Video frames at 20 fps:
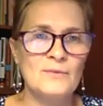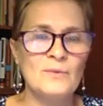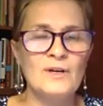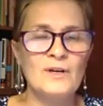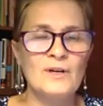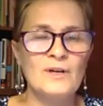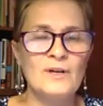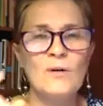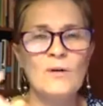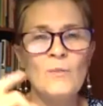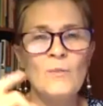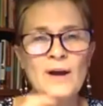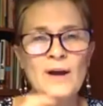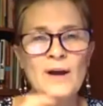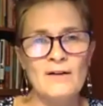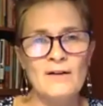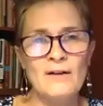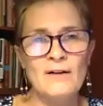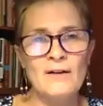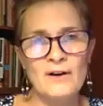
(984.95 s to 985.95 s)
We are
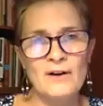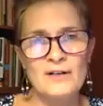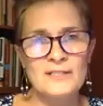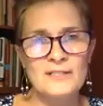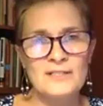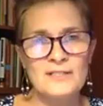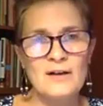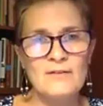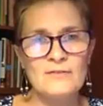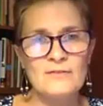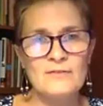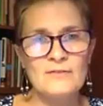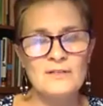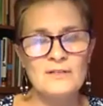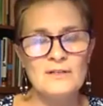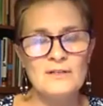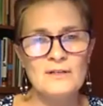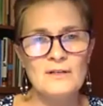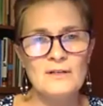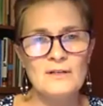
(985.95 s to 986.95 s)
aware of
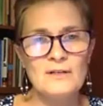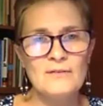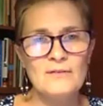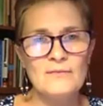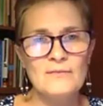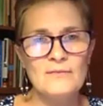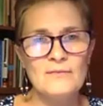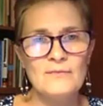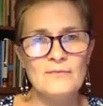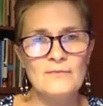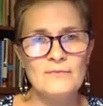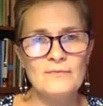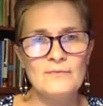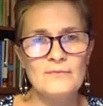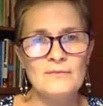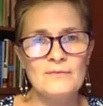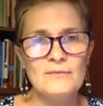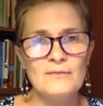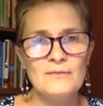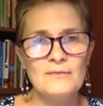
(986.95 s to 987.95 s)
ourselves.
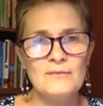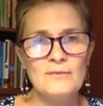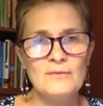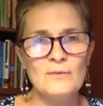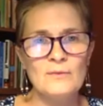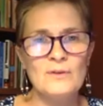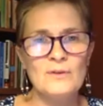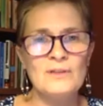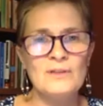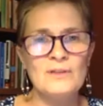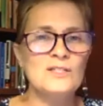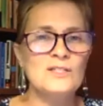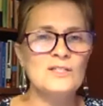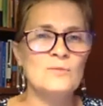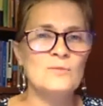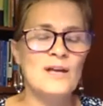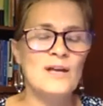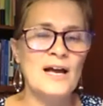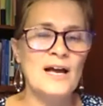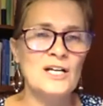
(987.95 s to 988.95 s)
We're
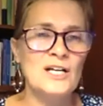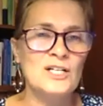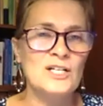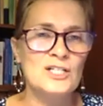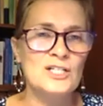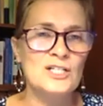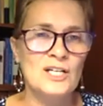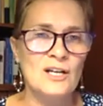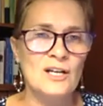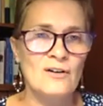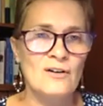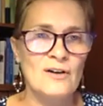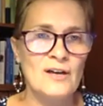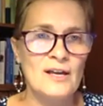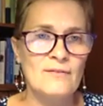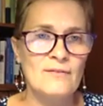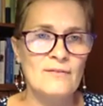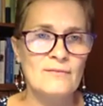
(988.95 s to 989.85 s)
less reactionary.